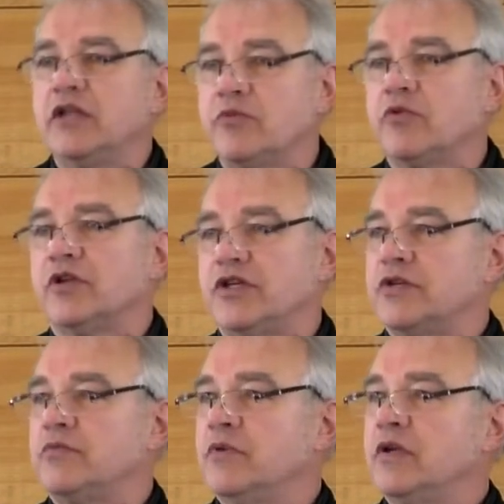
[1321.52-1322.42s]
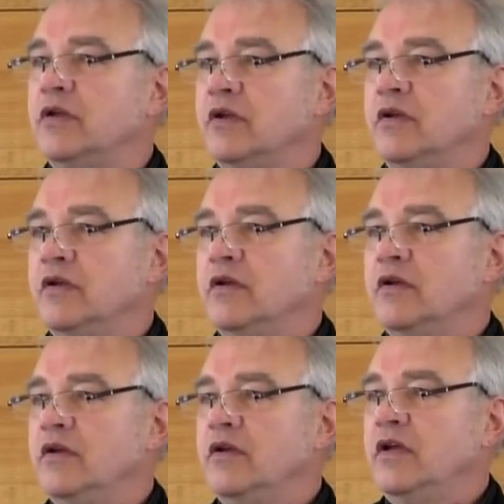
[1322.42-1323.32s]
and Liberalism,
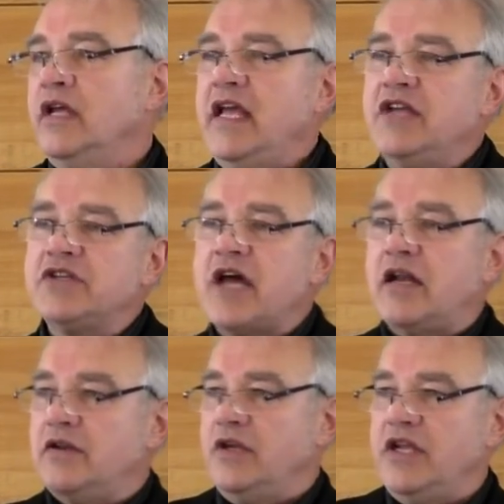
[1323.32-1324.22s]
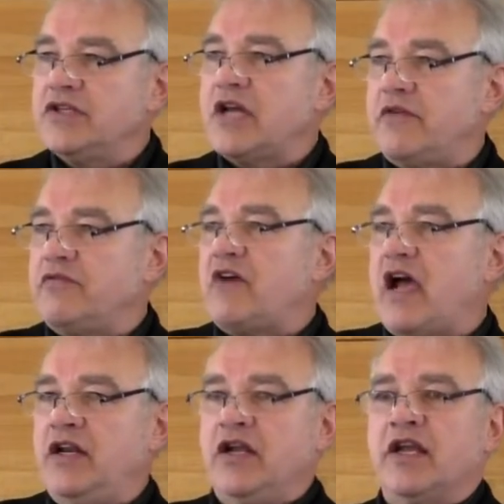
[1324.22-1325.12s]
he's not, he's not
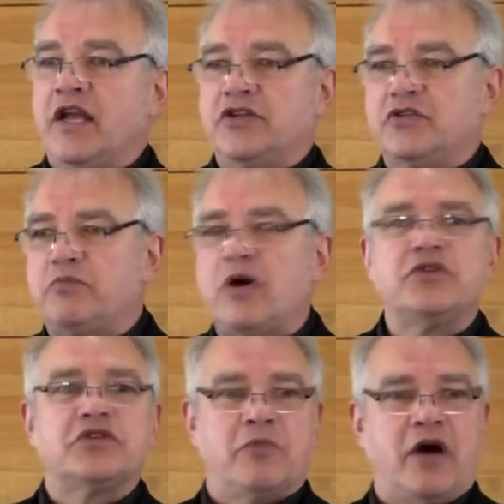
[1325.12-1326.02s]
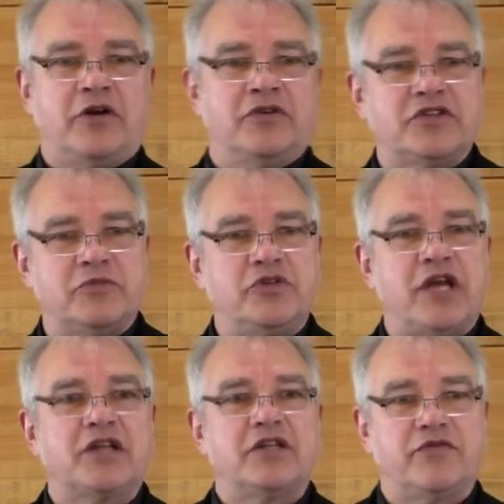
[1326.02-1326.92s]
fighting against postmodern
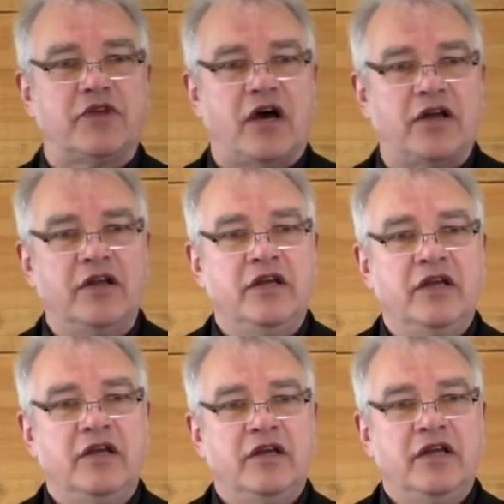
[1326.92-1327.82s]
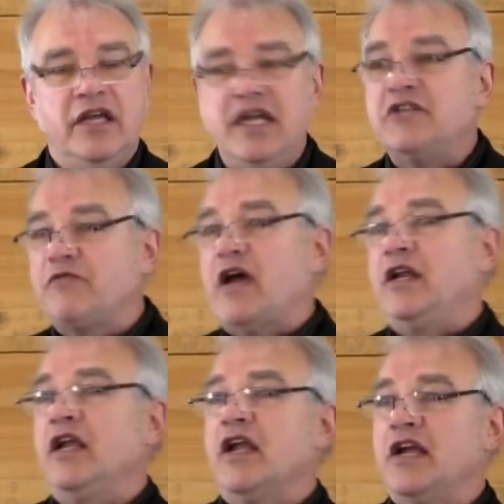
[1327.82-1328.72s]
subjective thought, he's
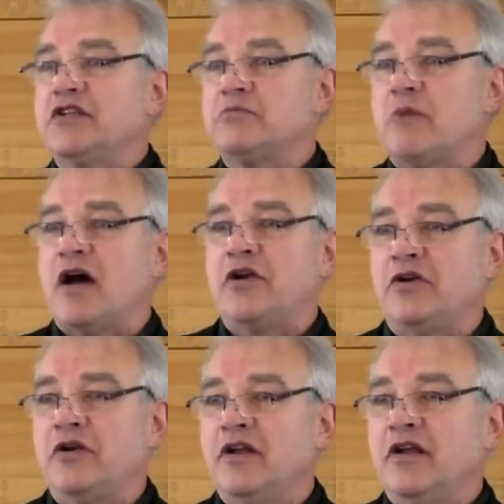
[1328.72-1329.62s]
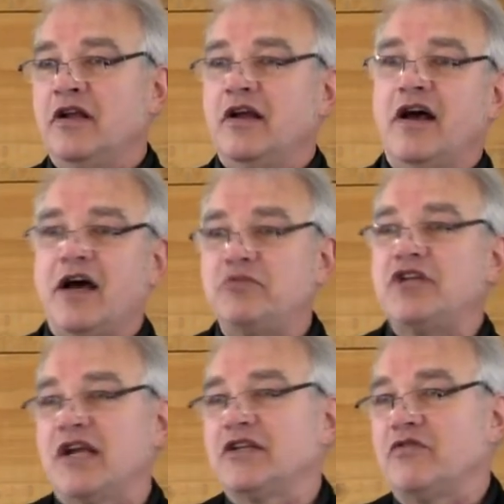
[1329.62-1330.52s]
fighting against modern
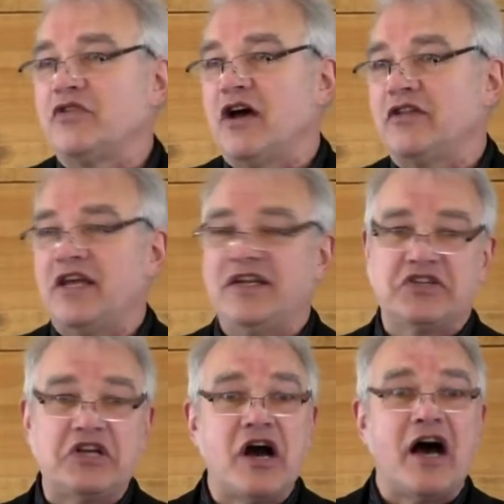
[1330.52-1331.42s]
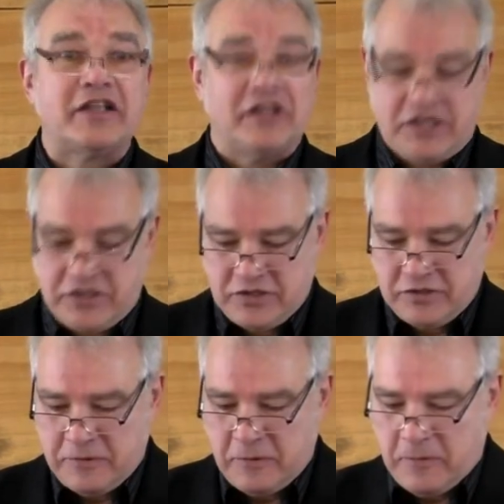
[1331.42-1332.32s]
objective thought that is
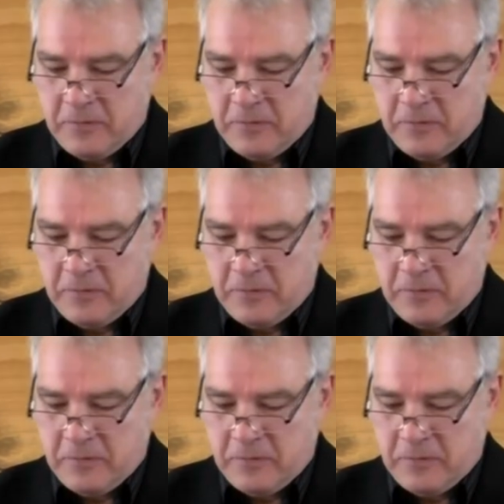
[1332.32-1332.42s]
godless.